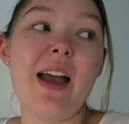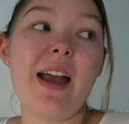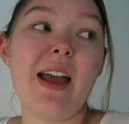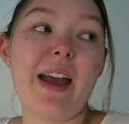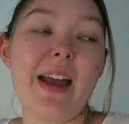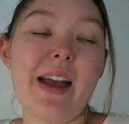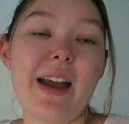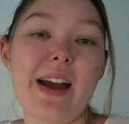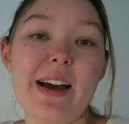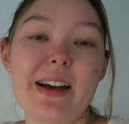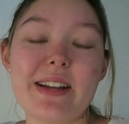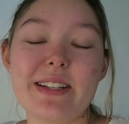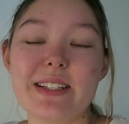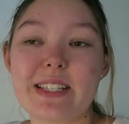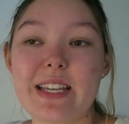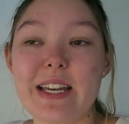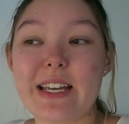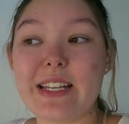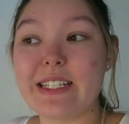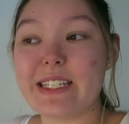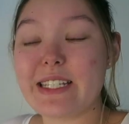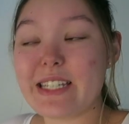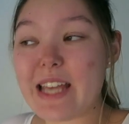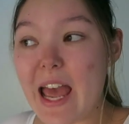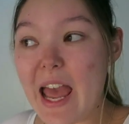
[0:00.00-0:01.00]
And
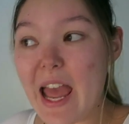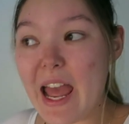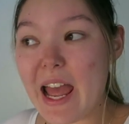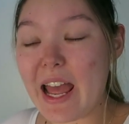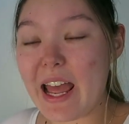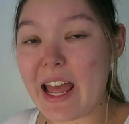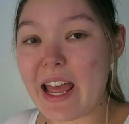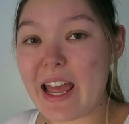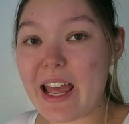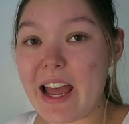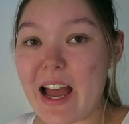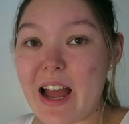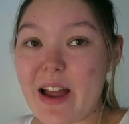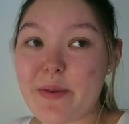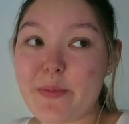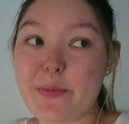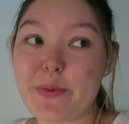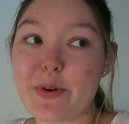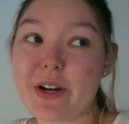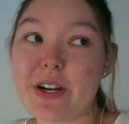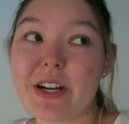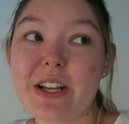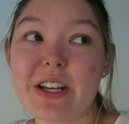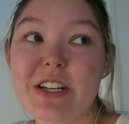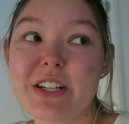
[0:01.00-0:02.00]
today, I'm
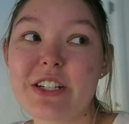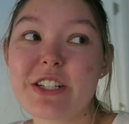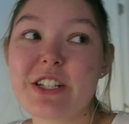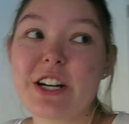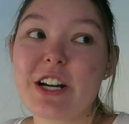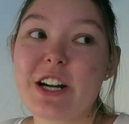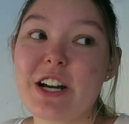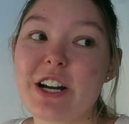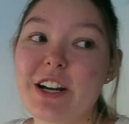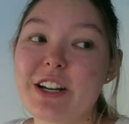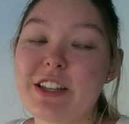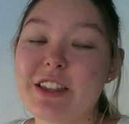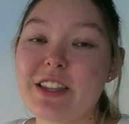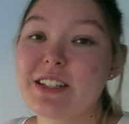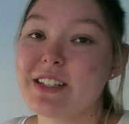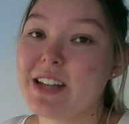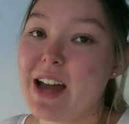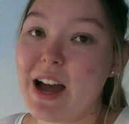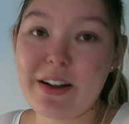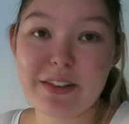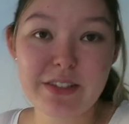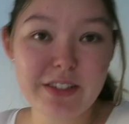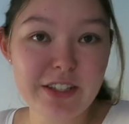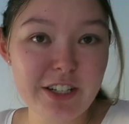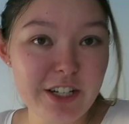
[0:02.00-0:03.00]
pretty sure the
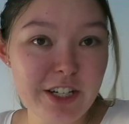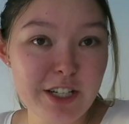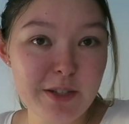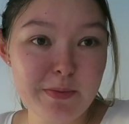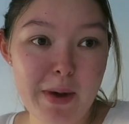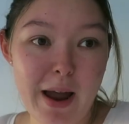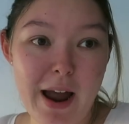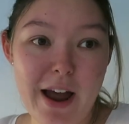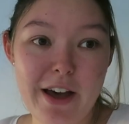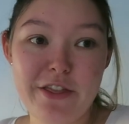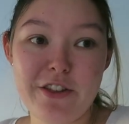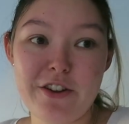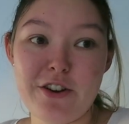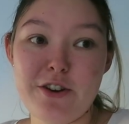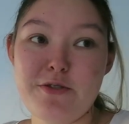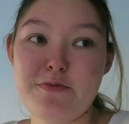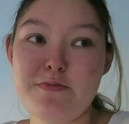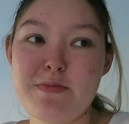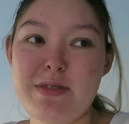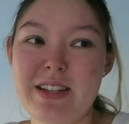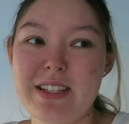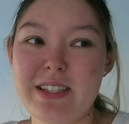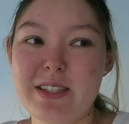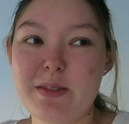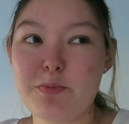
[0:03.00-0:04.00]
downstairs
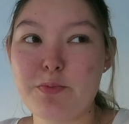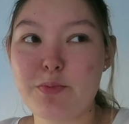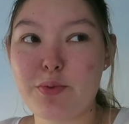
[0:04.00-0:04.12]
bathroom is